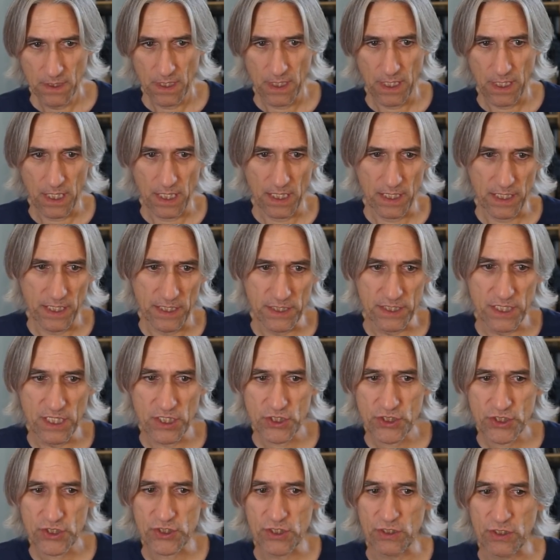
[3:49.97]
Uh,
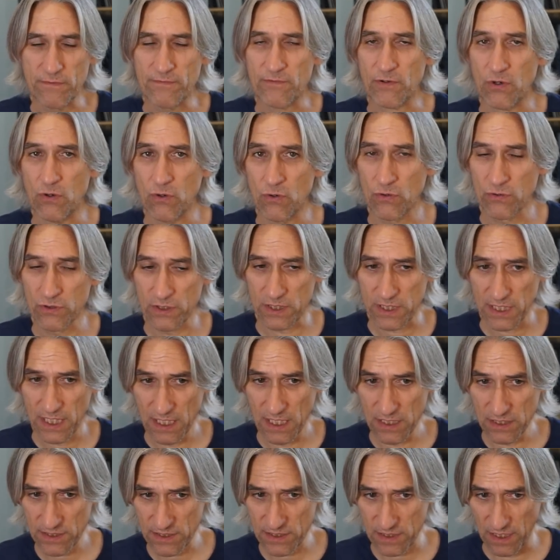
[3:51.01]
initiative on the
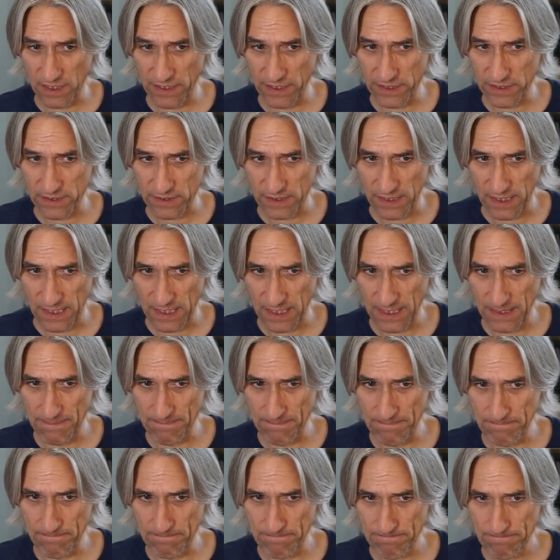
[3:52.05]
king side.
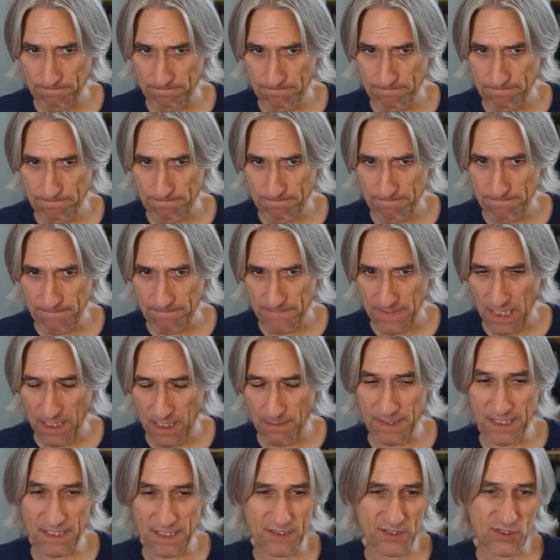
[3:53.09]
Um, I
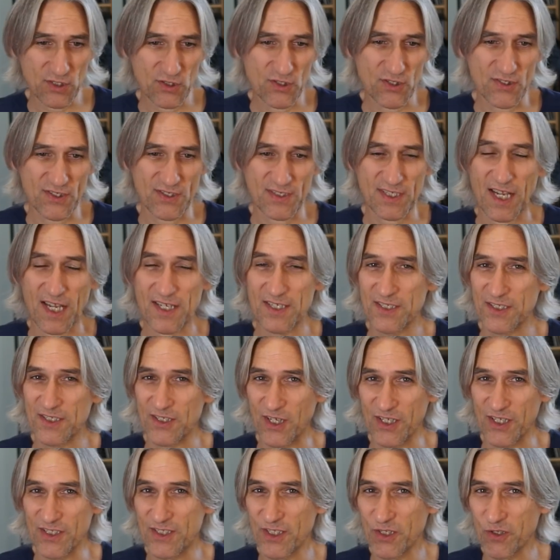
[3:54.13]
mean, it's such a standard
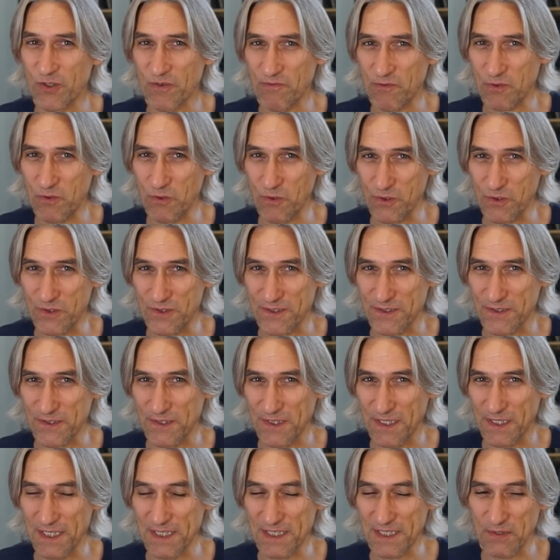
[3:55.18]
idea, of course,
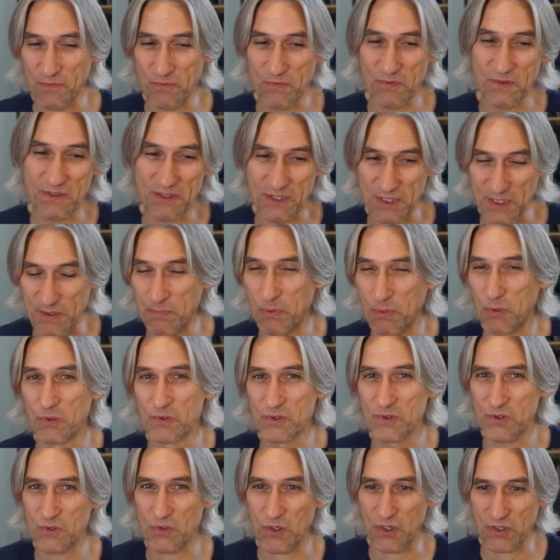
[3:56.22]
in with this
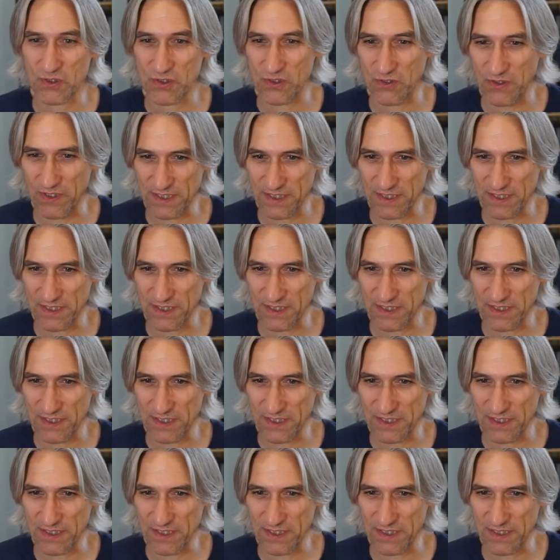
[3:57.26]
pawn structure.